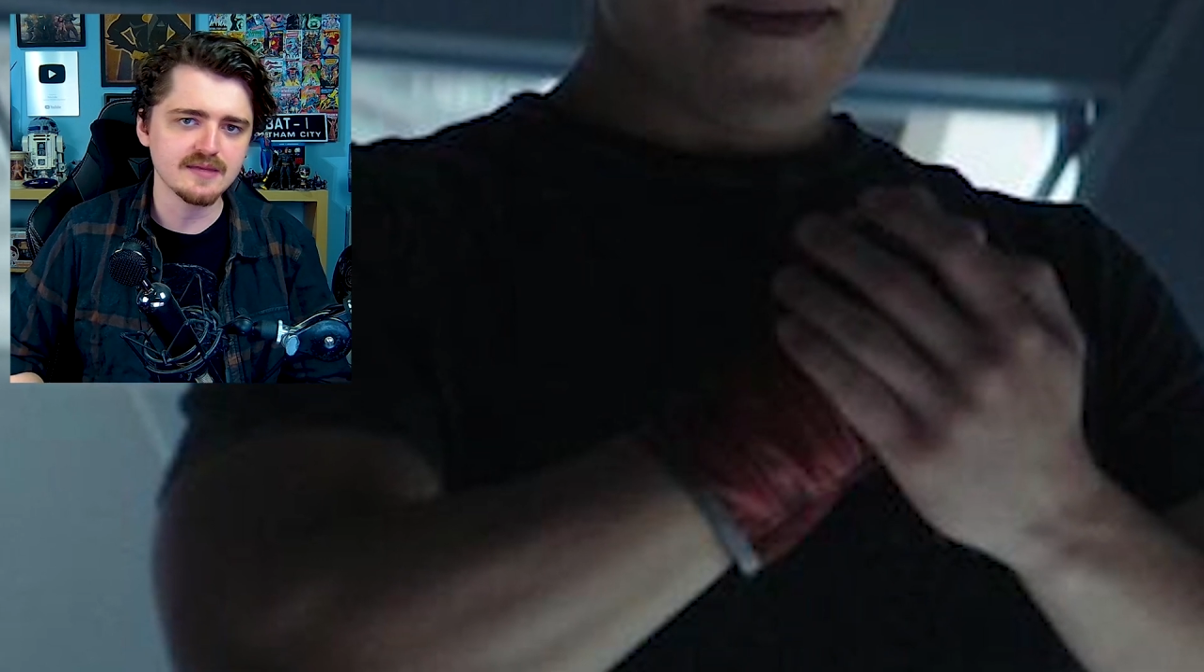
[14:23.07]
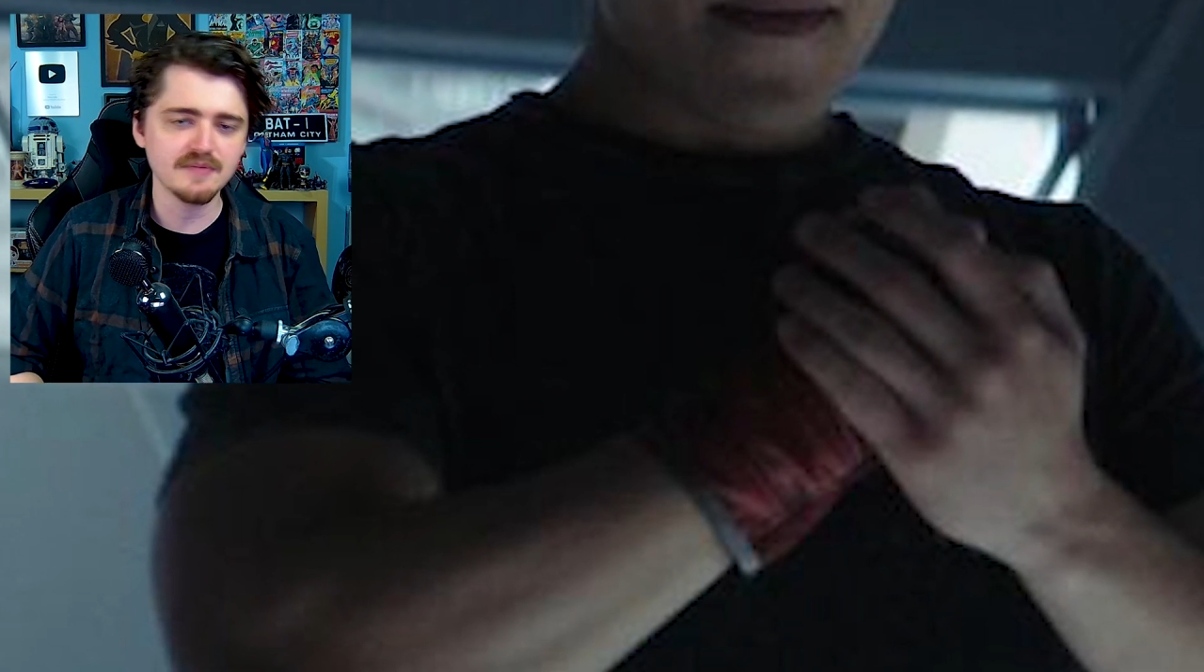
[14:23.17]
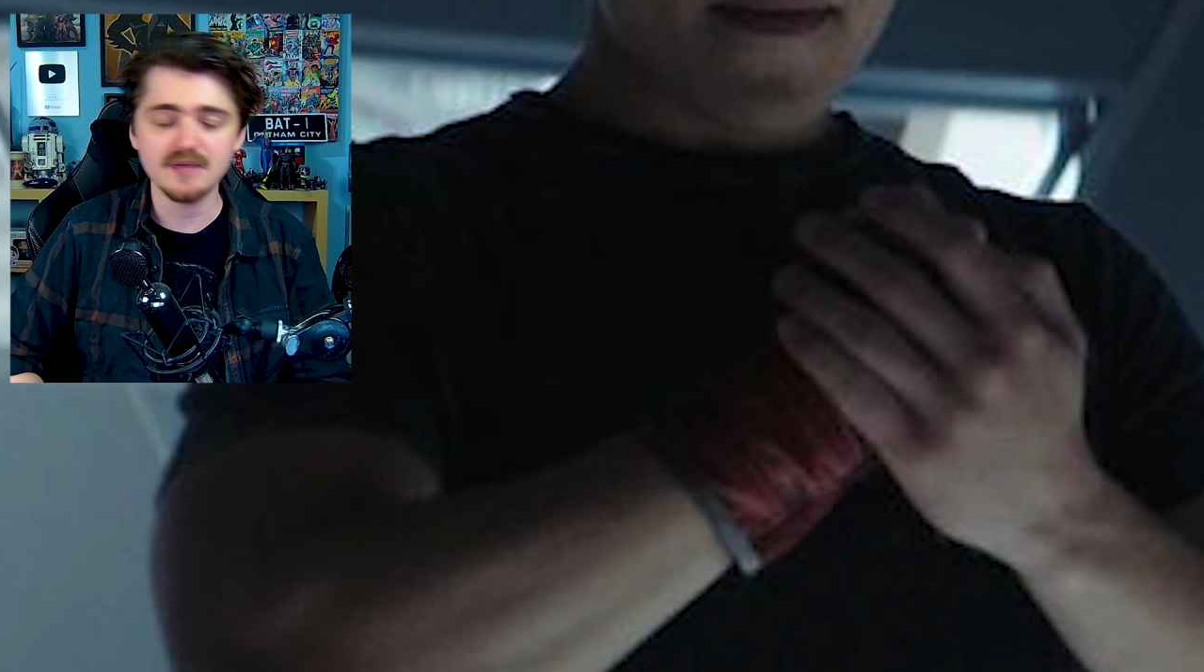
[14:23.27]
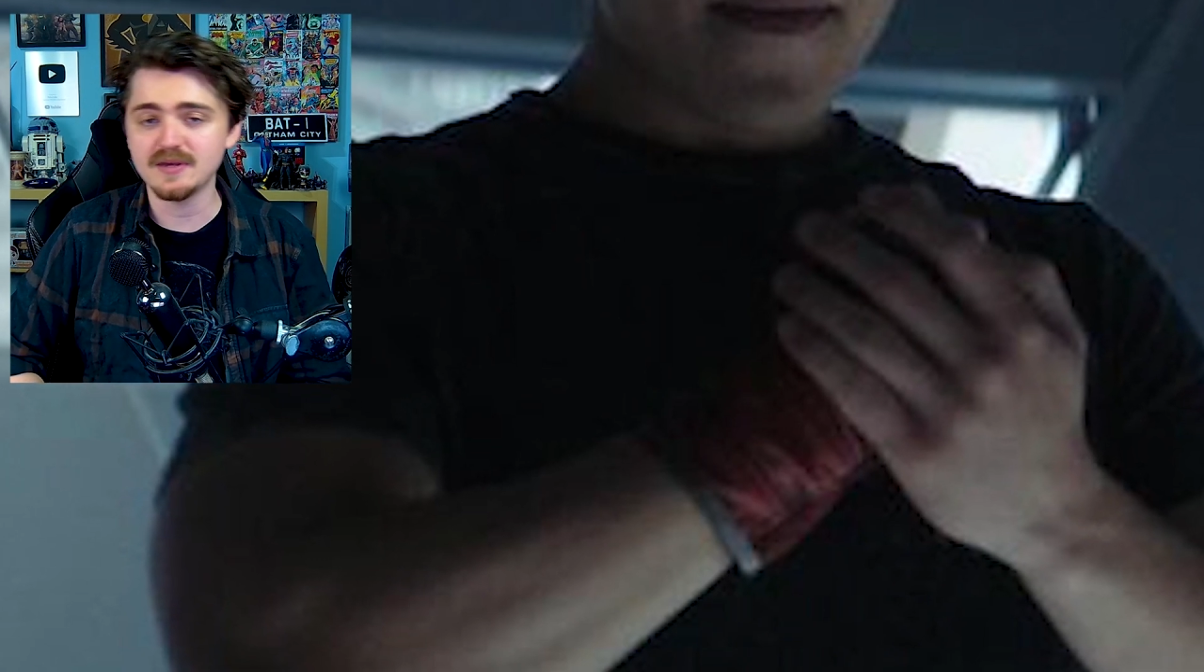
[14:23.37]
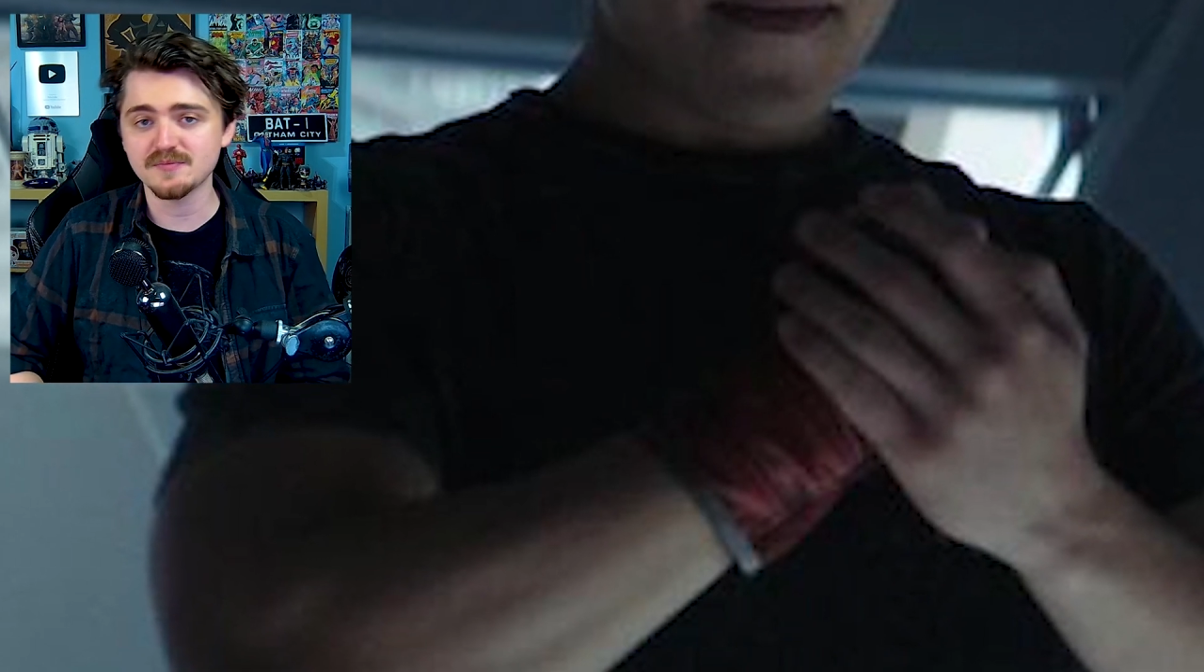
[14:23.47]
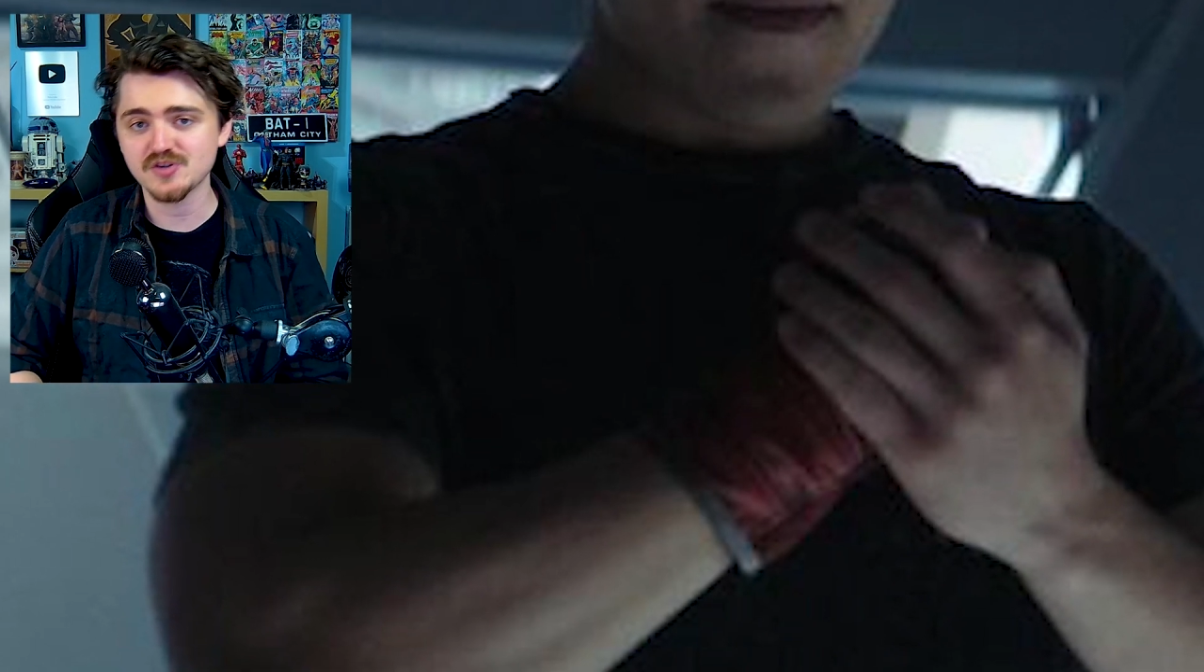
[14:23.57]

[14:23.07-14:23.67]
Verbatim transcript: maybe I'm